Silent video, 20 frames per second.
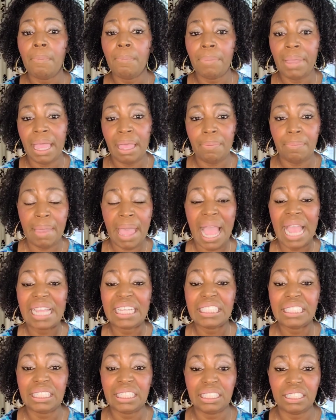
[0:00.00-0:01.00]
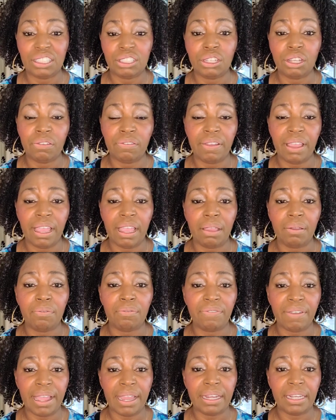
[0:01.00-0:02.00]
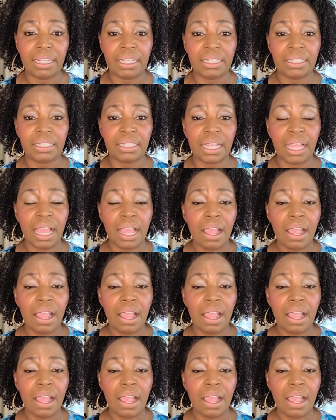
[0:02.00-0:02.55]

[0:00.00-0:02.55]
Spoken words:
Pet Packaging Survey findings.